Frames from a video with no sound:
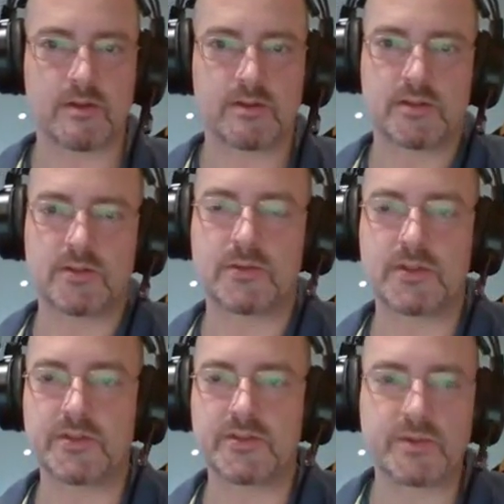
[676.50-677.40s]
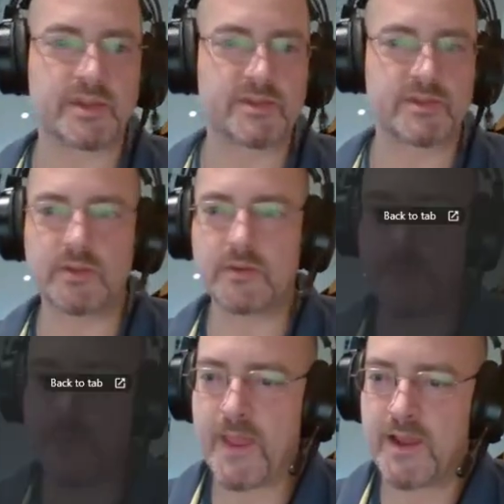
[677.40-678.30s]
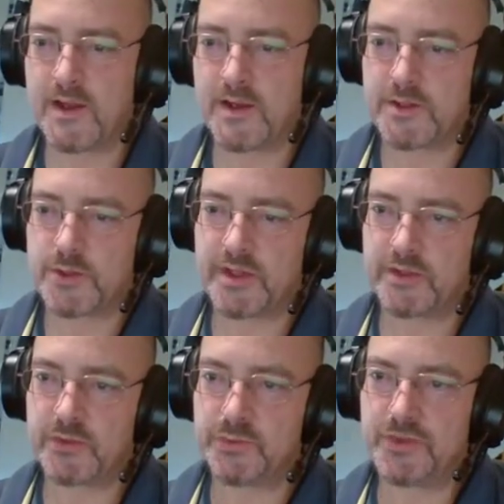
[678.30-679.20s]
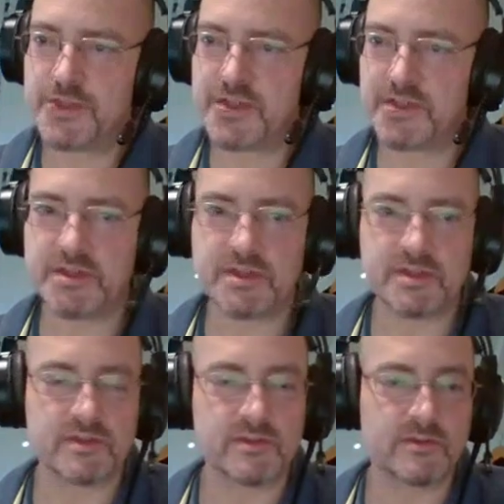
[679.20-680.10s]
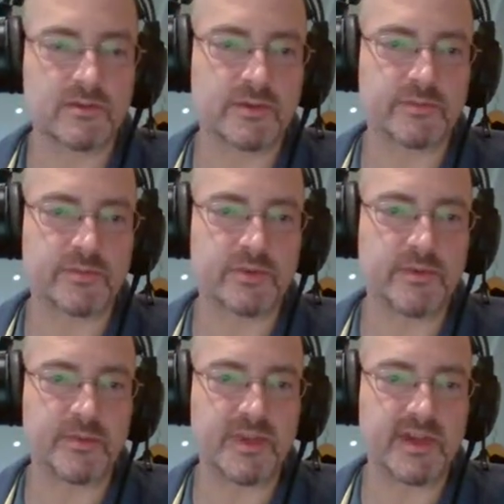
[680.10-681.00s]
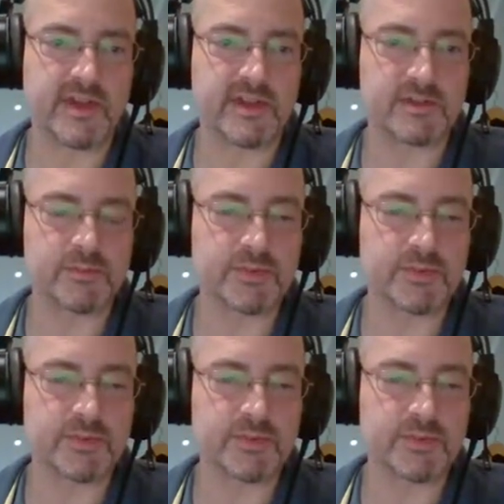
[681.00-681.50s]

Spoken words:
so there's no Nextdoor, trying to push it could probably help.